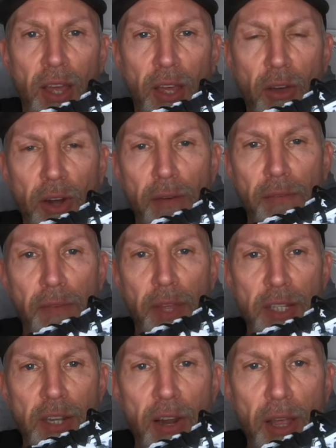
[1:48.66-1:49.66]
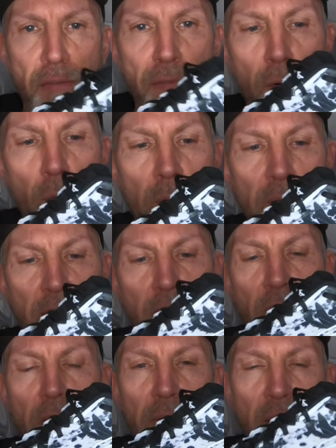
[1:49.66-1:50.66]
kind of slightly forward, it
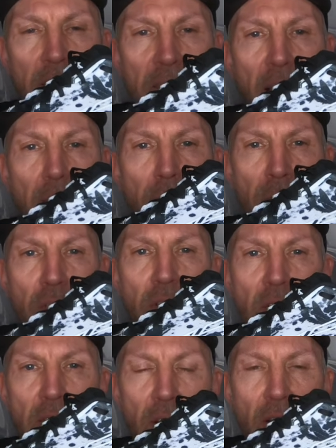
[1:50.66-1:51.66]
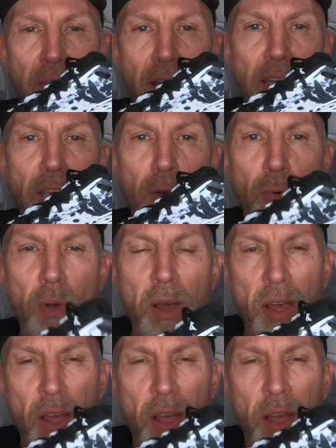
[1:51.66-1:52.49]
kind of, as I say, it puts you at this kind of angle.